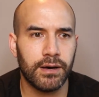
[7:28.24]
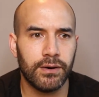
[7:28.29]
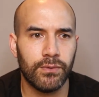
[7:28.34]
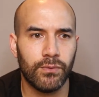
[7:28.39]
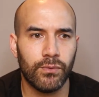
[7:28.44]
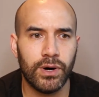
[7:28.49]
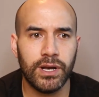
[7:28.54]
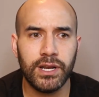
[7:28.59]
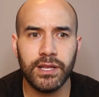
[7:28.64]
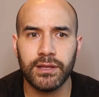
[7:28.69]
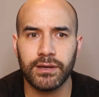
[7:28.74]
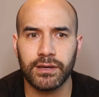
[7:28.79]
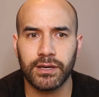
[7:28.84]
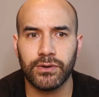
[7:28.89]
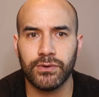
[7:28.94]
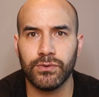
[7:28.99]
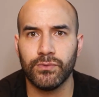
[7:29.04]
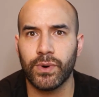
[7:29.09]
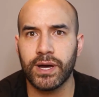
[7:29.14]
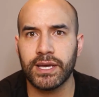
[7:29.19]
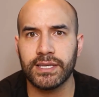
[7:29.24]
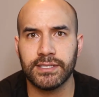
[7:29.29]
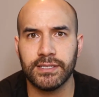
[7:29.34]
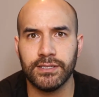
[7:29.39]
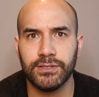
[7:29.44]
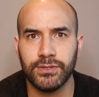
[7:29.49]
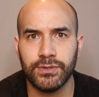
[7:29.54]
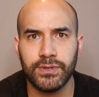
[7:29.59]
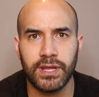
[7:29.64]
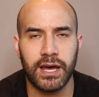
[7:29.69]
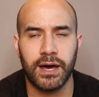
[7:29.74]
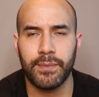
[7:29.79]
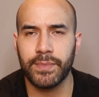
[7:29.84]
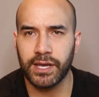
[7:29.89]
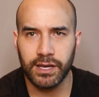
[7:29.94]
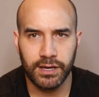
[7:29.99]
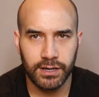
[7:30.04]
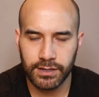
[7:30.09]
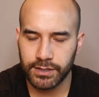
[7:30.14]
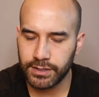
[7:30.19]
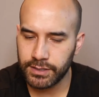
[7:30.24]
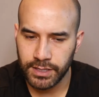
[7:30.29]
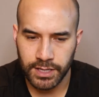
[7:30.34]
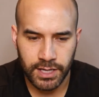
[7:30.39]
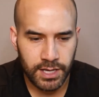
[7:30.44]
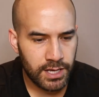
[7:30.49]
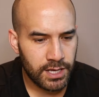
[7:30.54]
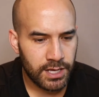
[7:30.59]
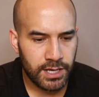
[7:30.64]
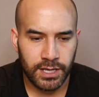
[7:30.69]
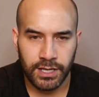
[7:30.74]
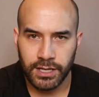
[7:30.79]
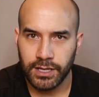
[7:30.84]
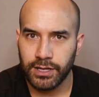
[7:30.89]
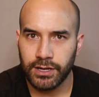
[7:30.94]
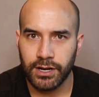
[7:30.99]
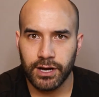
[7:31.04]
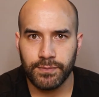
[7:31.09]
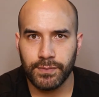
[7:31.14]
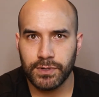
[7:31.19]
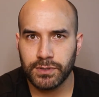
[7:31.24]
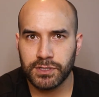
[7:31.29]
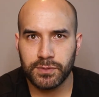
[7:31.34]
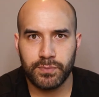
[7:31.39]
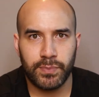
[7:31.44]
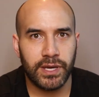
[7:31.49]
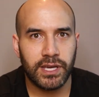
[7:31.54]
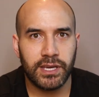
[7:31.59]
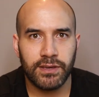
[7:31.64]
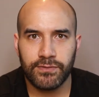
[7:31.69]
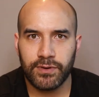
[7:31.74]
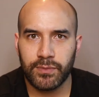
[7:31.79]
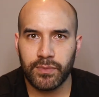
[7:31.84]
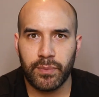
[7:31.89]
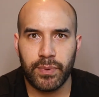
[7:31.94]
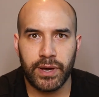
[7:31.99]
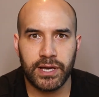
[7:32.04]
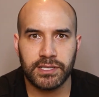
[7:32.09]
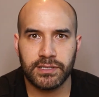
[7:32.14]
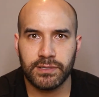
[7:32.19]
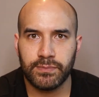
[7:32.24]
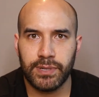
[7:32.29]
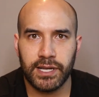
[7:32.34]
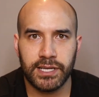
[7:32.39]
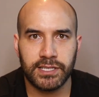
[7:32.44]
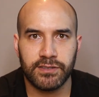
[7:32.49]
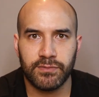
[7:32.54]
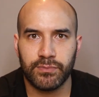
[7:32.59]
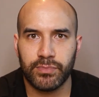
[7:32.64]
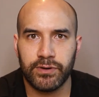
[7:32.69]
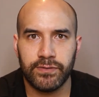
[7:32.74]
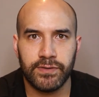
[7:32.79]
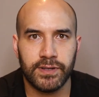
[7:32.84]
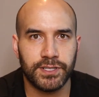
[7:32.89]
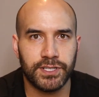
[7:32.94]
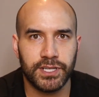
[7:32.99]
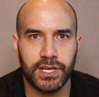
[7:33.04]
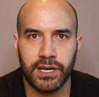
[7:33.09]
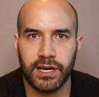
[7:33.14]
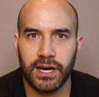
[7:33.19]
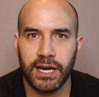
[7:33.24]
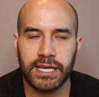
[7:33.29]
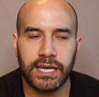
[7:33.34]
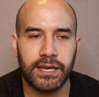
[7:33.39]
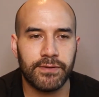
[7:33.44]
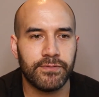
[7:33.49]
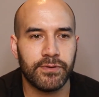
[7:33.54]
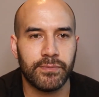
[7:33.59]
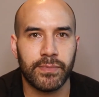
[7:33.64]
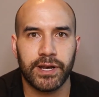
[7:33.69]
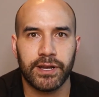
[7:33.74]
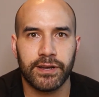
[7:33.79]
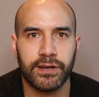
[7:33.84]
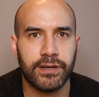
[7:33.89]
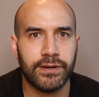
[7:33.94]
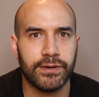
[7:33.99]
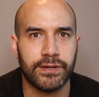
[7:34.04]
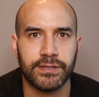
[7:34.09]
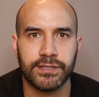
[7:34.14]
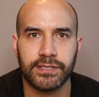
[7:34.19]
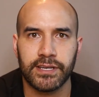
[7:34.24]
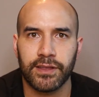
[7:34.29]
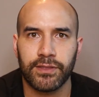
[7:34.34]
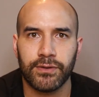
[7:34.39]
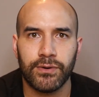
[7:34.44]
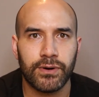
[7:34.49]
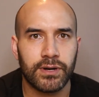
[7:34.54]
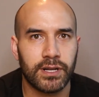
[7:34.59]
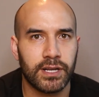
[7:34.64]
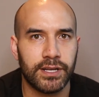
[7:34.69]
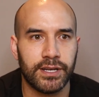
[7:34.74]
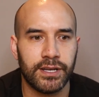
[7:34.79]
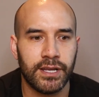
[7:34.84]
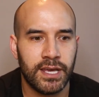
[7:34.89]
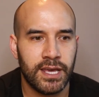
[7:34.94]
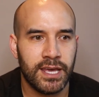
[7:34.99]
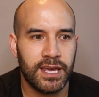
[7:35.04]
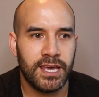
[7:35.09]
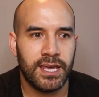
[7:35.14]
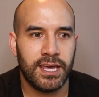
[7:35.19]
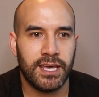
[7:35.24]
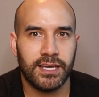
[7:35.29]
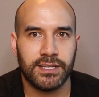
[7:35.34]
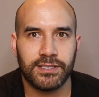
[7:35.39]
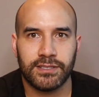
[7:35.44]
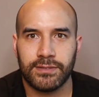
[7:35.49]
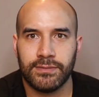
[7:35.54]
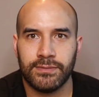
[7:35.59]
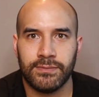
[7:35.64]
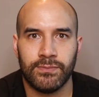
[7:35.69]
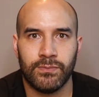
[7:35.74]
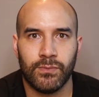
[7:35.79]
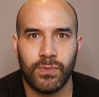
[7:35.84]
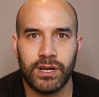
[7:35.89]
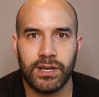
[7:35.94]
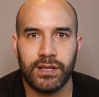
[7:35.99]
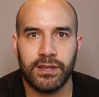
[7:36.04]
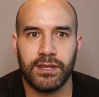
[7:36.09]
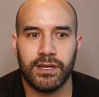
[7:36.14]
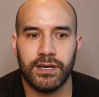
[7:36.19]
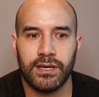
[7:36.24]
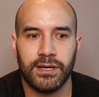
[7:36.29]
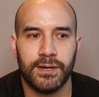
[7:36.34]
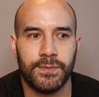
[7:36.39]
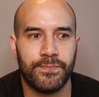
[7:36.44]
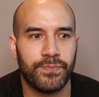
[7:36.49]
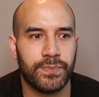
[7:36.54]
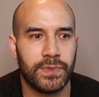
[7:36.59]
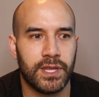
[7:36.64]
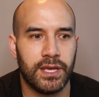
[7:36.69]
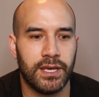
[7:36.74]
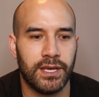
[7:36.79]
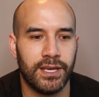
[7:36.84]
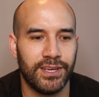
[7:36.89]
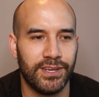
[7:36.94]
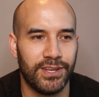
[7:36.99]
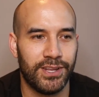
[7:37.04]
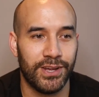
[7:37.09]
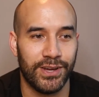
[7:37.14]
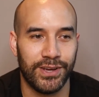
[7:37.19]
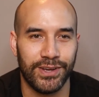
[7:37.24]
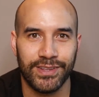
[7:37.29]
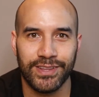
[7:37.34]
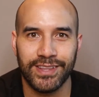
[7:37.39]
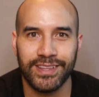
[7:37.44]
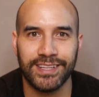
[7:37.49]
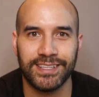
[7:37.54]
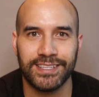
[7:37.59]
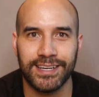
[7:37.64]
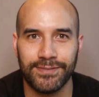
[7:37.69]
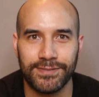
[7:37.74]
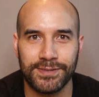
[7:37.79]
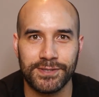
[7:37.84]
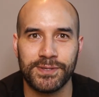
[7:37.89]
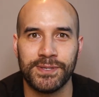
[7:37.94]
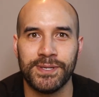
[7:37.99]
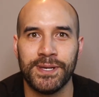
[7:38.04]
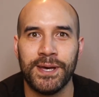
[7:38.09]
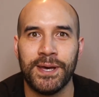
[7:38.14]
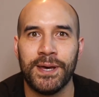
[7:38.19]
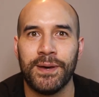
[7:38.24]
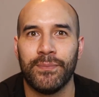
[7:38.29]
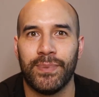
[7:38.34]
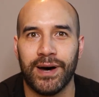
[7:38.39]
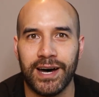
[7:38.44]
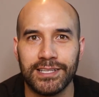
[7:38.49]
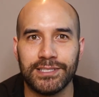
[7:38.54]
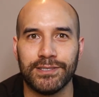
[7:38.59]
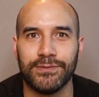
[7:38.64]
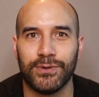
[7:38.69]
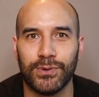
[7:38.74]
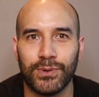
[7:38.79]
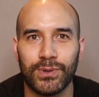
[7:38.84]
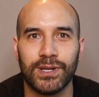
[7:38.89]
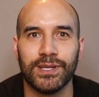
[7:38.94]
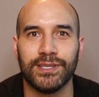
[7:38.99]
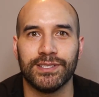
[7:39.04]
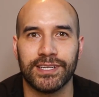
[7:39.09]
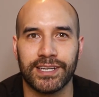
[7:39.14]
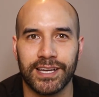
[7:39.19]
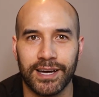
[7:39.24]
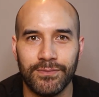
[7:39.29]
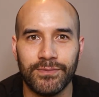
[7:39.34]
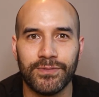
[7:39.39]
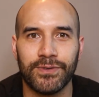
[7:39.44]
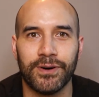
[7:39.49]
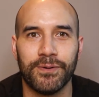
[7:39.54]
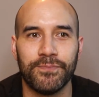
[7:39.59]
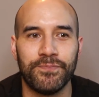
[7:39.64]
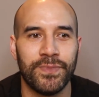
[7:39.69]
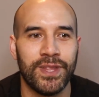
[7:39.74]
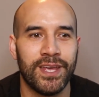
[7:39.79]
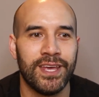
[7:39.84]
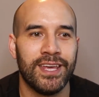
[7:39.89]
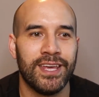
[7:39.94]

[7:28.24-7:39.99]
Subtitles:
one of the good ways to do that, I'm not speaking from a place of privilege here. I come from Manarewa in South Auckland. It's one of the, the toughest parts of Auckland to come from,